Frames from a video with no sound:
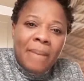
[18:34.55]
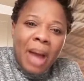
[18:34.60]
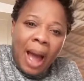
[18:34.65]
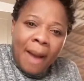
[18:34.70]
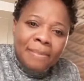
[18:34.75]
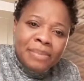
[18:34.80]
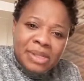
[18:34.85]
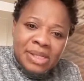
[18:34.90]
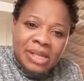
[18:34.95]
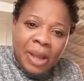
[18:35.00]

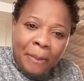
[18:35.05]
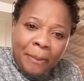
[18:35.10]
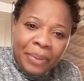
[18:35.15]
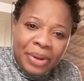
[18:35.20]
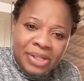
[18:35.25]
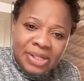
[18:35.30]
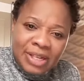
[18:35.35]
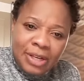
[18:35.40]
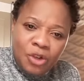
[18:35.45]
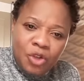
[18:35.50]
I'm
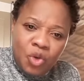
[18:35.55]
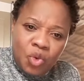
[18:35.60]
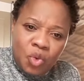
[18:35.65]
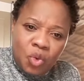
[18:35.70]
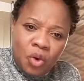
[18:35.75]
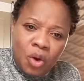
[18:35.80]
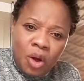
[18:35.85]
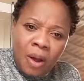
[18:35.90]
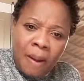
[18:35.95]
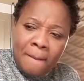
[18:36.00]
separating
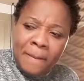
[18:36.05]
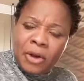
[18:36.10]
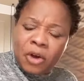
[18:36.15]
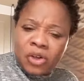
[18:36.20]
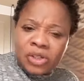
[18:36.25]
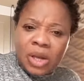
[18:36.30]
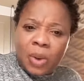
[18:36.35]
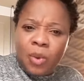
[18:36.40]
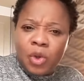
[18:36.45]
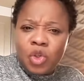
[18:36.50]
you
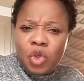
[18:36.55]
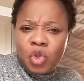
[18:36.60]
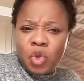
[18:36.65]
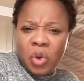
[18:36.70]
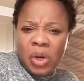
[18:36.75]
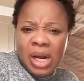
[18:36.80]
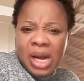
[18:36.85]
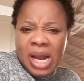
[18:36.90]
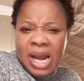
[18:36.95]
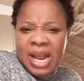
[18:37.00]
because I want you
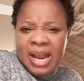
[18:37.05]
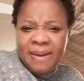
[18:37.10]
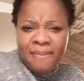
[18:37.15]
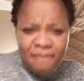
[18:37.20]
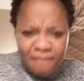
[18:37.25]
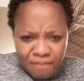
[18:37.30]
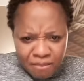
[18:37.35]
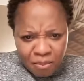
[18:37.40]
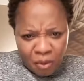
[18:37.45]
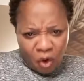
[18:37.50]
to
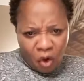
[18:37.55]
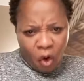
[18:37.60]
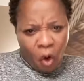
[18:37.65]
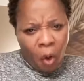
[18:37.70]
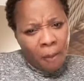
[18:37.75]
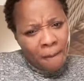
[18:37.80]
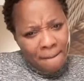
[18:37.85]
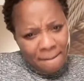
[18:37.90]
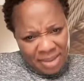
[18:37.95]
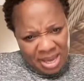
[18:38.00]
lean more
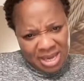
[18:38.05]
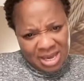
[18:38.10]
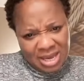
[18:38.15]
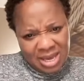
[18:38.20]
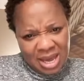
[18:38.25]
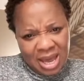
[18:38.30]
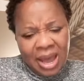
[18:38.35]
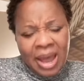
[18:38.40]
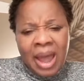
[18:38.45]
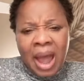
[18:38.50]
on me.
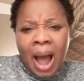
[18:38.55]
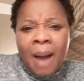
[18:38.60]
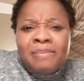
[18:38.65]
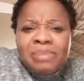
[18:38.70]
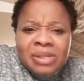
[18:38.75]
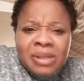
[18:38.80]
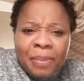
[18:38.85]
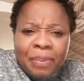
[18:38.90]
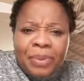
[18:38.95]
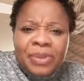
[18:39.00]
I'm
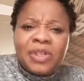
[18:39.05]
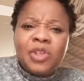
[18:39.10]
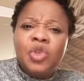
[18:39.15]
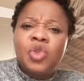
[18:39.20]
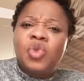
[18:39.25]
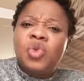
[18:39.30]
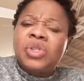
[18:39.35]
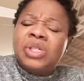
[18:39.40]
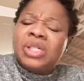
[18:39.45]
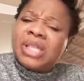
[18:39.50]
separating
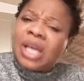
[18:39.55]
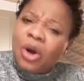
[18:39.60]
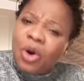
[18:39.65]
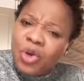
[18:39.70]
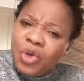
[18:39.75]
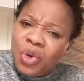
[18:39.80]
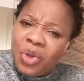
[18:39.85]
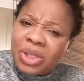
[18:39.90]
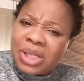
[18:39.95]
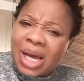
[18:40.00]
you to tell
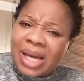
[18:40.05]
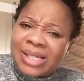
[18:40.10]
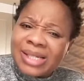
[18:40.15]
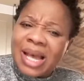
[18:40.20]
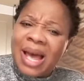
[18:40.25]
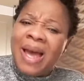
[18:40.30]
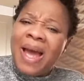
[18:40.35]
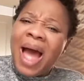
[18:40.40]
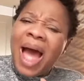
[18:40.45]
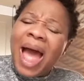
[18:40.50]
you that
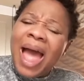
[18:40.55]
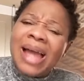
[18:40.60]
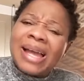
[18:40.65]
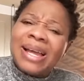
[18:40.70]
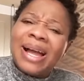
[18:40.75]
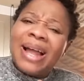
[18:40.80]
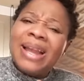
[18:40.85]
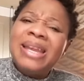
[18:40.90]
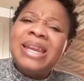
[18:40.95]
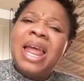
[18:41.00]
I
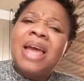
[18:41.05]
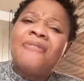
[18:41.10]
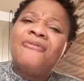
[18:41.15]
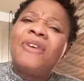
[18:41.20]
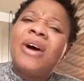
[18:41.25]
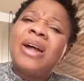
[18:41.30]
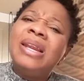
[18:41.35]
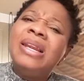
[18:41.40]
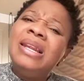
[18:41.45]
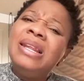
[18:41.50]
can
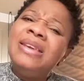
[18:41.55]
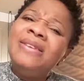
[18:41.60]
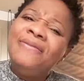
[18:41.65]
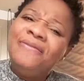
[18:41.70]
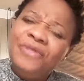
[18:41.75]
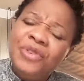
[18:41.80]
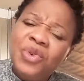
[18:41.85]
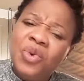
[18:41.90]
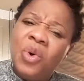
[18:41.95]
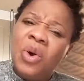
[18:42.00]
never
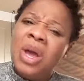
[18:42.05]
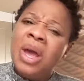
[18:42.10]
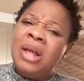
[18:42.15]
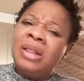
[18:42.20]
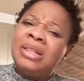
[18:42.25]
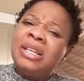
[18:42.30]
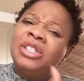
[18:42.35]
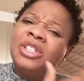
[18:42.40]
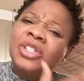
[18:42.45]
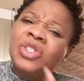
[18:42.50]
leave you.
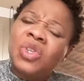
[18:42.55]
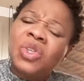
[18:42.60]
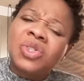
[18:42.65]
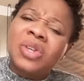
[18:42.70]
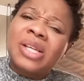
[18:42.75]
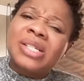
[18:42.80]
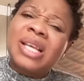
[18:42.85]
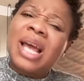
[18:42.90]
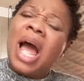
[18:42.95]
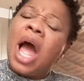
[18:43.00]
The Jesus
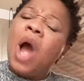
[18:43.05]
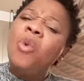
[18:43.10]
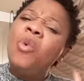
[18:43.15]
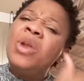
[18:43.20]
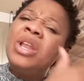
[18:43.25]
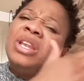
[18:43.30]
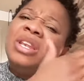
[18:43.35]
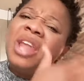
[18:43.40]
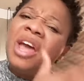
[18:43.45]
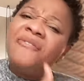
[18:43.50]
Christ said, I
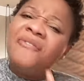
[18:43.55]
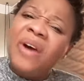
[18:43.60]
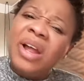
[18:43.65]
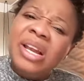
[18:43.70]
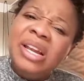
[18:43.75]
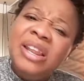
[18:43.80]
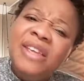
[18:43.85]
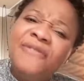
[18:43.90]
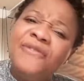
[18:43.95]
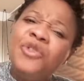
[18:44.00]
will never
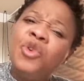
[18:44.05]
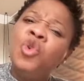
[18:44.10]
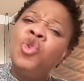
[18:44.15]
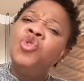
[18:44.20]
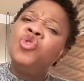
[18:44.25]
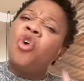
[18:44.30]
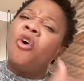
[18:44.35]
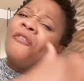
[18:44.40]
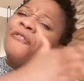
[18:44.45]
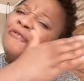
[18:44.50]
leave you
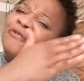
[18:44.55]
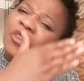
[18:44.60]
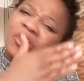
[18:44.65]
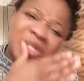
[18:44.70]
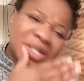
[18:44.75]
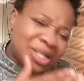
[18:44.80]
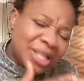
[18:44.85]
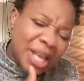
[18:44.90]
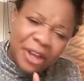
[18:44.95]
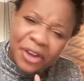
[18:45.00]
nor
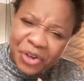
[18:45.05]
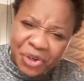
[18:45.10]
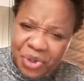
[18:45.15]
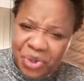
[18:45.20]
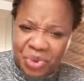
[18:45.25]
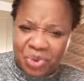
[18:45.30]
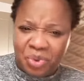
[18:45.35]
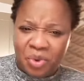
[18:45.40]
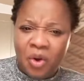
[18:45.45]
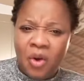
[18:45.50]
forsake
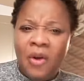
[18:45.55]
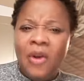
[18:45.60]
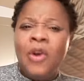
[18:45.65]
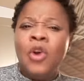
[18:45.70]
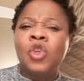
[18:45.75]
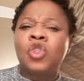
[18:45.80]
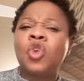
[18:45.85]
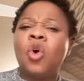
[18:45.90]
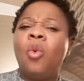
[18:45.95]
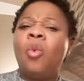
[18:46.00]
you.
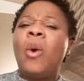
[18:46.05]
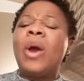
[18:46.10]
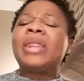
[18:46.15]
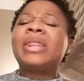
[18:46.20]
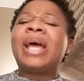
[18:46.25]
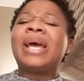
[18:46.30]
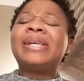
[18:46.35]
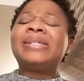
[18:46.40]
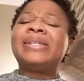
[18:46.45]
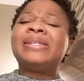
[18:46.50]
So
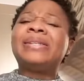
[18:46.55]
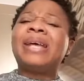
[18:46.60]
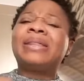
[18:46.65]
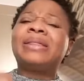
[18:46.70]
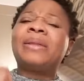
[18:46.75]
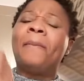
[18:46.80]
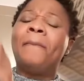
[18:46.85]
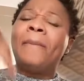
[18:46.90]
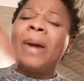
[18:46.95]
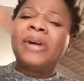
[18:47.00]
whether it is
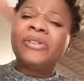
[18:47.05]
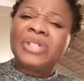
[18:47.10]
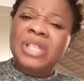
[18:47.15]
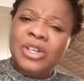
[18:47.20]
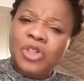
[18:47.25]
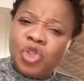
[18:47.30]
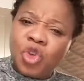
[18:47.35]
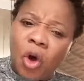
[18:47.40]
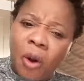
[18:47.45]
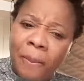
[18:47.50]
at the
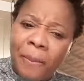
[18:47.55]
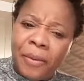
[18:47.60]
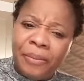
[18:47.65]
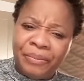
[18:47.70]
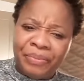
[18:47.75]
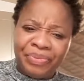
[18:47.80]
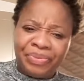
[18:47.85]
mountaintop